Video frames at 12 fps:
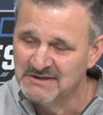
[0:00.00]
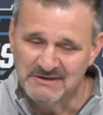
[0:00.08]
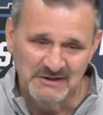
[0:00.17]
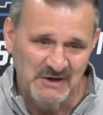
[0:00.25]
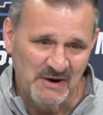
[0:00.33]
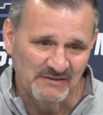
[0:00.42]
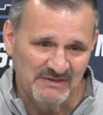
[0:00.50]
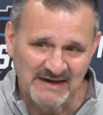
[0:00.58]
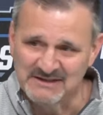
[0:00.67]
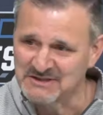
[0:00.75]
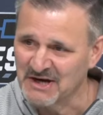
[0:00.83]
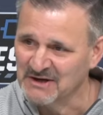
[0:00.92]
You know, I think
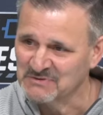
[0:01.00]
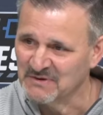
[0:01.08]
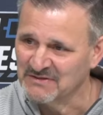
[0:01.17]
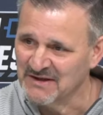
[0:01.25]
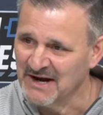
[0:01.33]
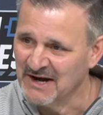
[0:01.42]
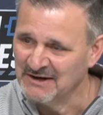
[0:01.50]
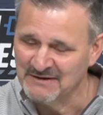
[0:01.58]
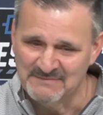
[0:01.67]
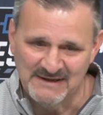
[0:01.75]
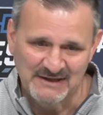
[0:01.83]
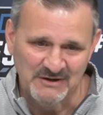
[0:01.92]
it starts with there. I
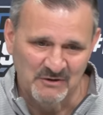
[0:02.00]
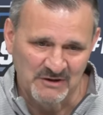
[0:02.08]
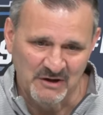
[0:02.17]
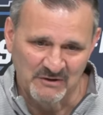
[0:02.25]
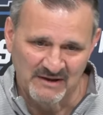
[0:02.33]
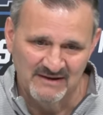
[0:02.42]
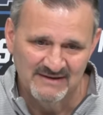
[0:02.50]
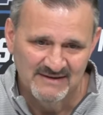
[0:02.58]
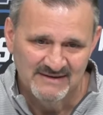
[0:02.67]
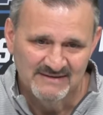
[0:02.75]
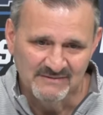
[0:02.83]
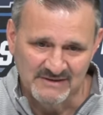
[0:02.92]
mean, you don't go to,
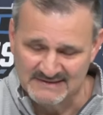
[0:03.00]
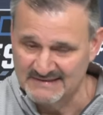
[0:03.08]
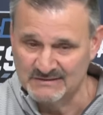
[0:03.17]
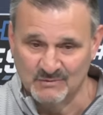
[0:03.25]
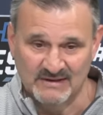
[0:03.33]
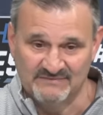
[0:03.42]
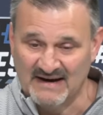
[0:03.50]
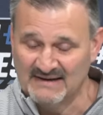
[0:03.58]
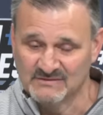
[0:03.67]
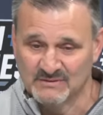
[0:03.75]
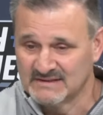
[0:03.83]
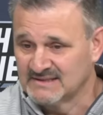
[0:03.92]
what's it, 25,
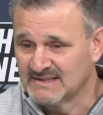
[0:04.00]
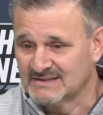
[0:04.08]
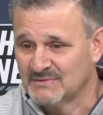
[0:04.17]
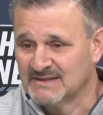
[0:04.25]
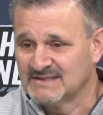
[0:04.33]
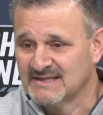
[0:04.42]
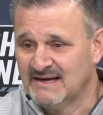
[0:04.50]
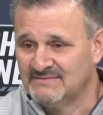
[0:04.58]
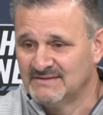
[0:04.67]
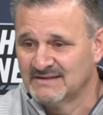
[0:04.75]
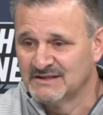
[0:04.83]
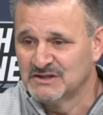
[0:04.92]
26,
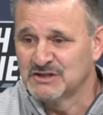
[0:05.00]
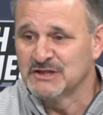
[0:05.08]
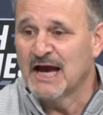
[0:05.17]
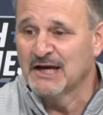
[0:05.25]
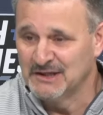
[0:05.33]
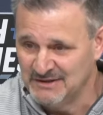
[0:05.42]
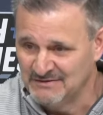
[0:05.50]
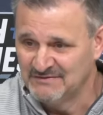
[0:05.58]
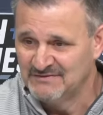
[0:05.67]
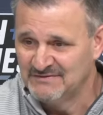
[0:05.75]
27, consecutive,